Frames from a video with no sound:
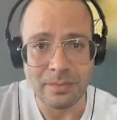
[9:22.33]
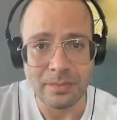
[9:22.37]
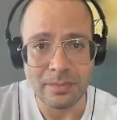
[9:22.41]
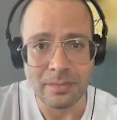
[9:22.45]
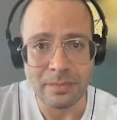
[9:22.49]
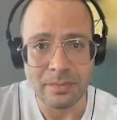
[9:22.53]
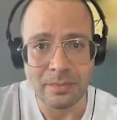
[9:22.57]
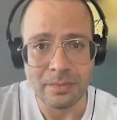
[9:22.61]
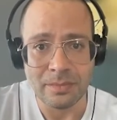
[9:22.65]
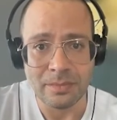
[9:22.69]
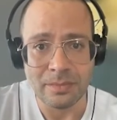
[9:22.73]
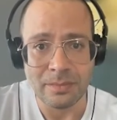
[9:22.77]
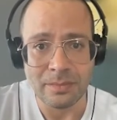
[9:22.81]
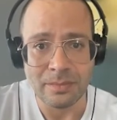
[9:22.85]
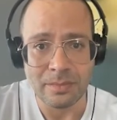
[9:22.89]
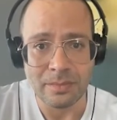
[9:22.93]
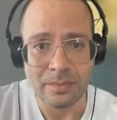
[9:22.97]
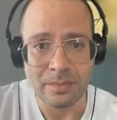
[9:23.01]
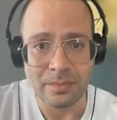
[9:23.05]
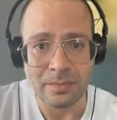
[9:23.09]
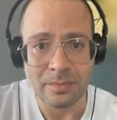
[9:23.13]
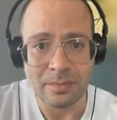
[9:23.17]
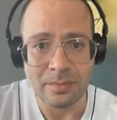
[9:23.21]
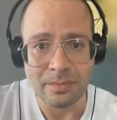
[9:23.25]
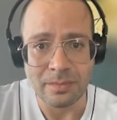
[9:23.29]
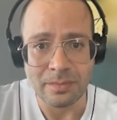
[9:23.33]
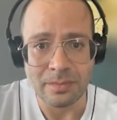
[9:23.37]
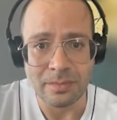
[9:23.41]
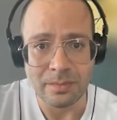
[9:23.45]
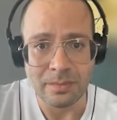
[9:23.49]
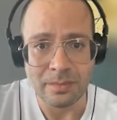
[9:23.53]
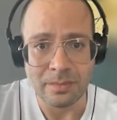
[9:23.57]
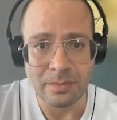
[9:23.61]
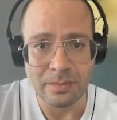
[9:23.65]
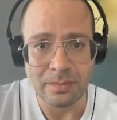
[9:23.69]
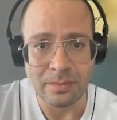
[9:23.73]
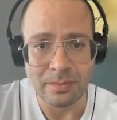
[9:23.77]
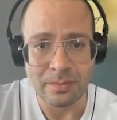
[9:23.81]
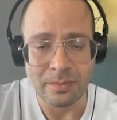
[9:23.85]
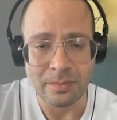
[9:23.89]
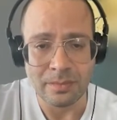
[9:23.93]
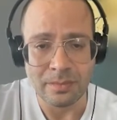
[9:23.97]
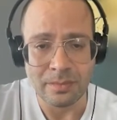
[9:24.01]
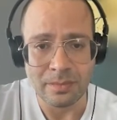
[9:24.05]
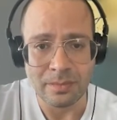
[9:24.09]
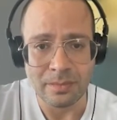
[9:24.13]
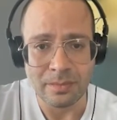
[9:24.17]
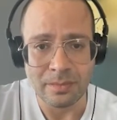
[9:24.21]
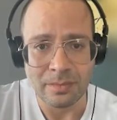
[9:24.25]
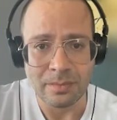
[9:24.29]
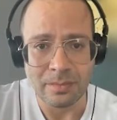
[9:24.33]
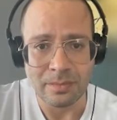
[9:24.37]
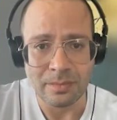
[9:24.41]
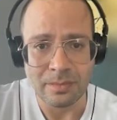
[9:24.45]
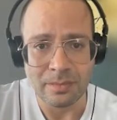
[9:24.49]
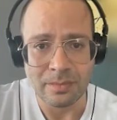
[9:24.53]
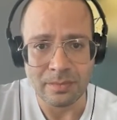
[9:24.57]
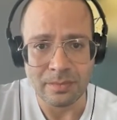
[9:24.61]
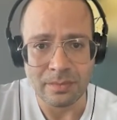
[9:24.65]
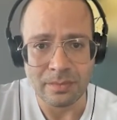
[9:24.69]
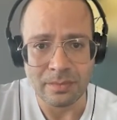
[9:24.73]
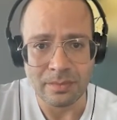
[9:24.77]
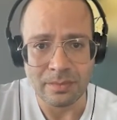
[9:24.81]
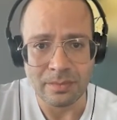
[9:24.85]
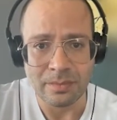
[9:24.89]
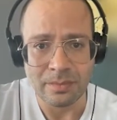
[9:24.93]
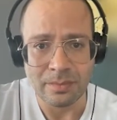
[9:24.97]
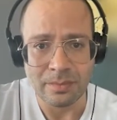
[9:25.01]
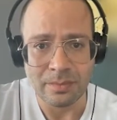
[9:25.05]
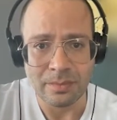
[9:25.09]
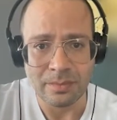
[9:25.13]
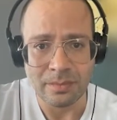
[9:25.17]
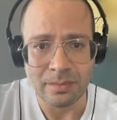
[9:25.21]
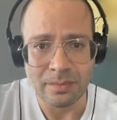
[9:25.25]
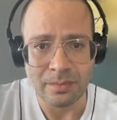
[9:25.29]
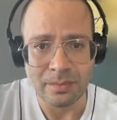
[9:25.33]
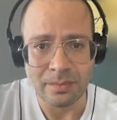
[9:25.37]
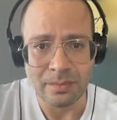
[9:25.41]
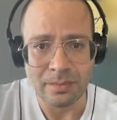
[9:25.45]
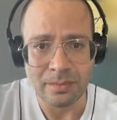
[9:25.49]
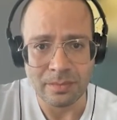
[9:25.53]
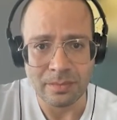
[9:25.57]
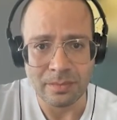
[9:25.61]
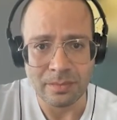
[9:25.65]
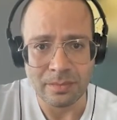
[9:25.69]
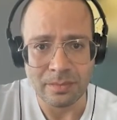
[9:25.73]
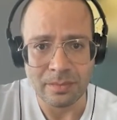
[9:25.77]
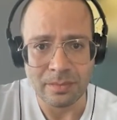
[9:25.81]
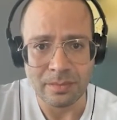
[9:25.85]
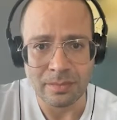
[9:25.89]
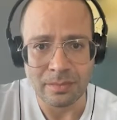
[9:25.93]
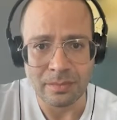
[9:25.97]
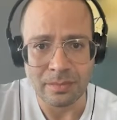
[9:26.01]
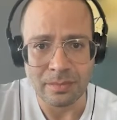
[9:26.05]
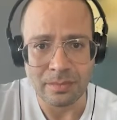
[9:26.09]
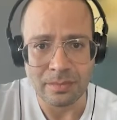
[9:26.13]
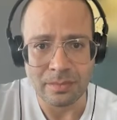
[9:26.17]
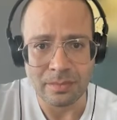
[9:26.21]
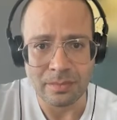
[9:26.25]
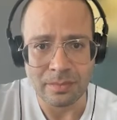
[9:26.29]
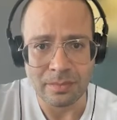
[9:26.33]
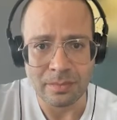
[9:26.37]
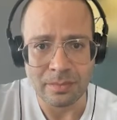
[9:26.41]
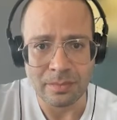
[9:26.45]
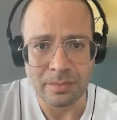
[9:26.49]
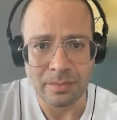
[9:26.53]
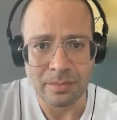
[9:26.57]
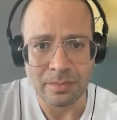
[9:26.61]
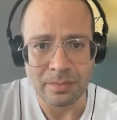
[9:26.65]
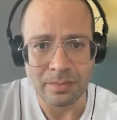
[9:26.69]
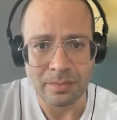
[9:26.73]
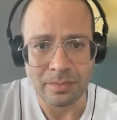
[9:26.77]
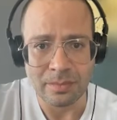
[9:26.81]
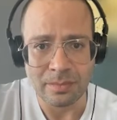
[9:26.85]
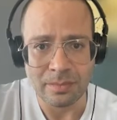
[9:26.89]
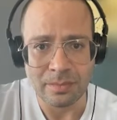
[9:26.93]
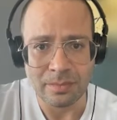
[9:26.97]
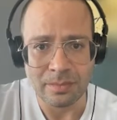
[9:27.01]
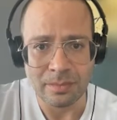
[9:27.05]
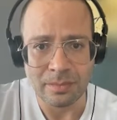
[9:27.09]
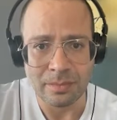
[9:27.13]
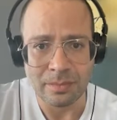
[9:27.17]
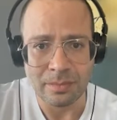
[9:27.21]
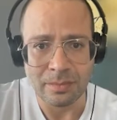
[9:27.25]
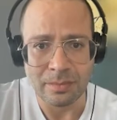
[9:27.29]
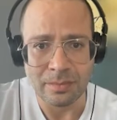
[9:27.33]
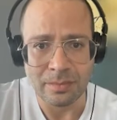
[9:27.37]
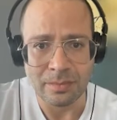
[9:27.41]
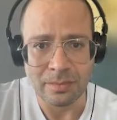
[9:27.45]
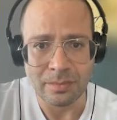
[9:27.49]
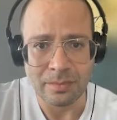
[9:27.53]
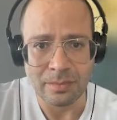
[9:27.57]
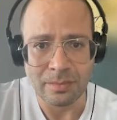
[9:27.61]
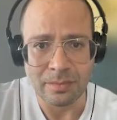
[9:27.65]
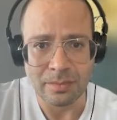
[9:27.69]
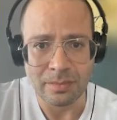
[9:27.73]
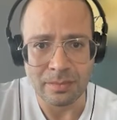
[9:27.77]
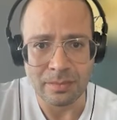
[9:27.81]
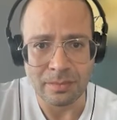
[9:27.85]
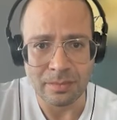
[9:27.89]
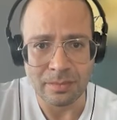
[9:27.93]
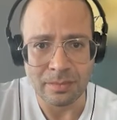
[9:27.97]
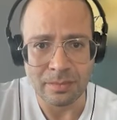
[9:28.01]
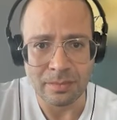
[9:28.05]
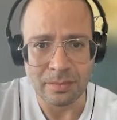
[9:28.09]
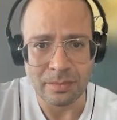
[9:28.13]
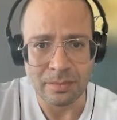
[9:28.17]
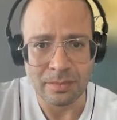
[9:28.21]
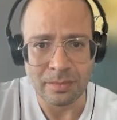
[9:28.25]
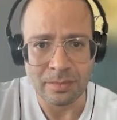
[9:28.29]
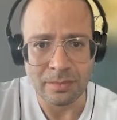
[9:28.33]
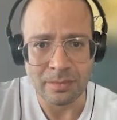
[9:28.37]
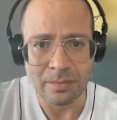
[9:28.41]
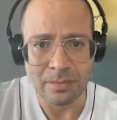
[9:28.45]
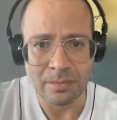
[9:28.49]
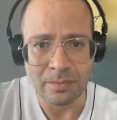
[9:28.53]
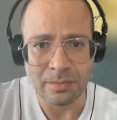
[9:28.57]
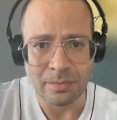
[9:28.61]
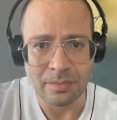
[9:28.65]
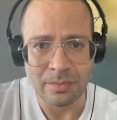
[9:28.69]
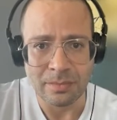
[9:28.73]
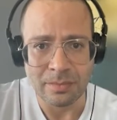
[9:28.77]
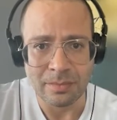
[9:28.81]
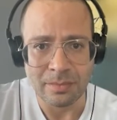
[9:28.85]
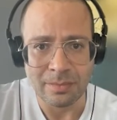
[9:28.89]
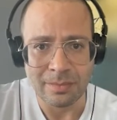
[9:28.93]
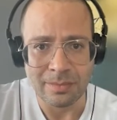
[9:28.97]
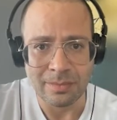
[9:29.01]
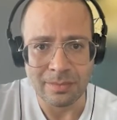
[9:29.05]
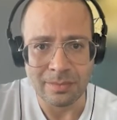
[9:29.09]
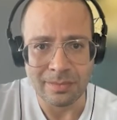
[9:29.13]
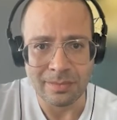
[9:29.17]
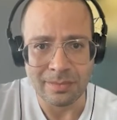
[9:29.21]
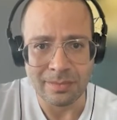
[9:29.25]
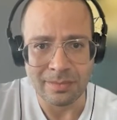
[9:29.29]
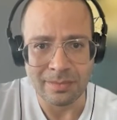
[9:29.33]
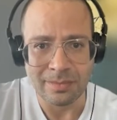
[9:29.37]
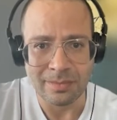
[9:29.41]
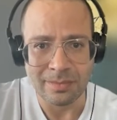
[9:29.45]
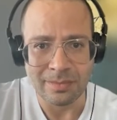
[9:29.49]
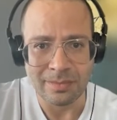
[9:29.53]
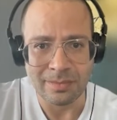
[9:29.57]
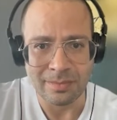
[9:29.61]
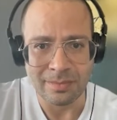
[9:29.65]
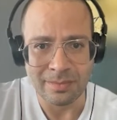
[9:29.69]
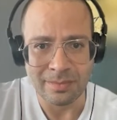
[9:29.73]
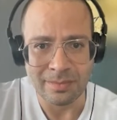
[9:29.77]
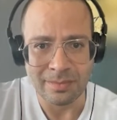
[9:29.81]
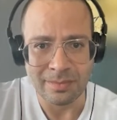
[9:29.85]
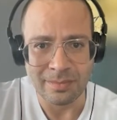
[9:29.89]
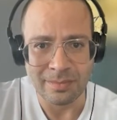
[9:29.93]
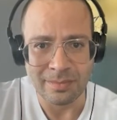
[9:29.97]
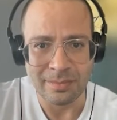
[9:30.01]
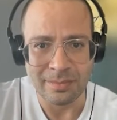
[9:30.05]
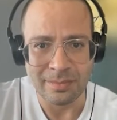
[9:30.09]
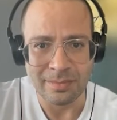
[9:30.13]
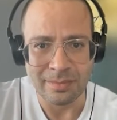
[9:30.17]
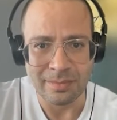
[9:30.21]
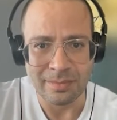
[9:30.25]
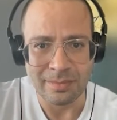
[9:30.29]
(silent)